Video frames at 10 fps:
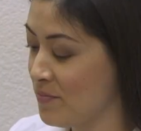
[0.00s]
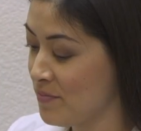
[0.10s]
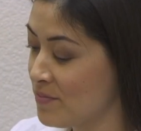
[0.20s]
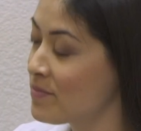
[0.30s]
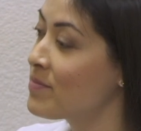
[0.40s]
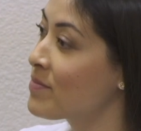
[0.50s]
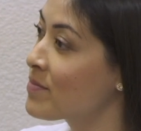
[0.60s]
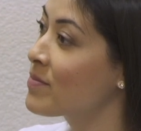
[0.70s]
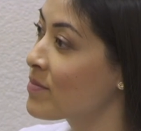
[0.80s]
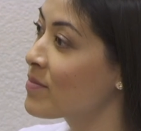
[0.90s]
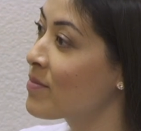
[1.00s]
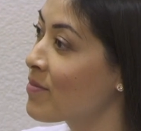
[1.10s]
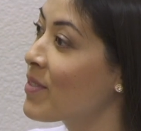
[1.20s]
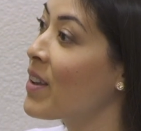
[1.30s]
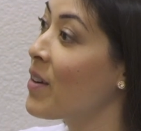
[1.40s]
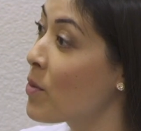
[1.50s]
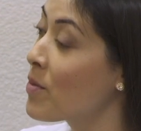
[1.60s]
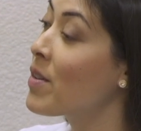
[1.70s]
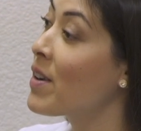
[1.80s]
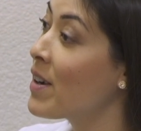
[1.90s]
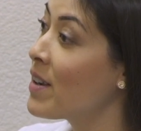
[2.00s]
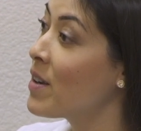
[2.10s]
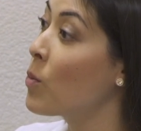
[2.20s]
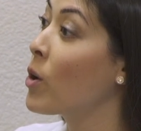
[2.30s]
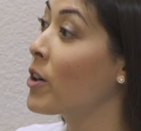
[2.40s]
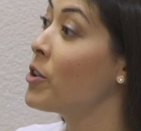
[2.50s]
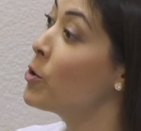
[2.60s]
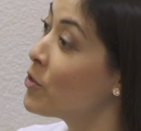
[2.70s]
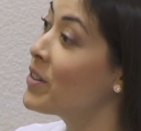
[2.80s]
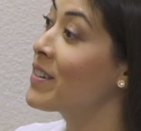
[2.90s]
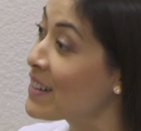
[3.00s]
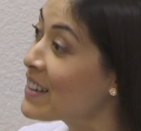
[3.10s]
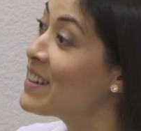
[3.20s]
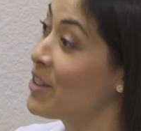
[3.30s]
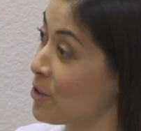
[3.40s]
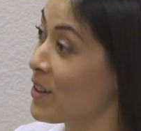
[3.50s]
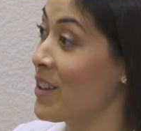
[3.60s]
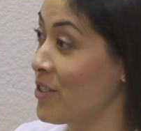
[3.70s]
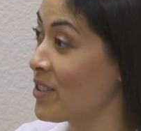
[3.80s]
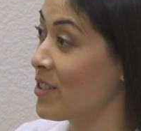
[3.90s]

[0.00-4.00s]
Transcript: a scleral lens follow-up, be sure to ask the patient about their lenses.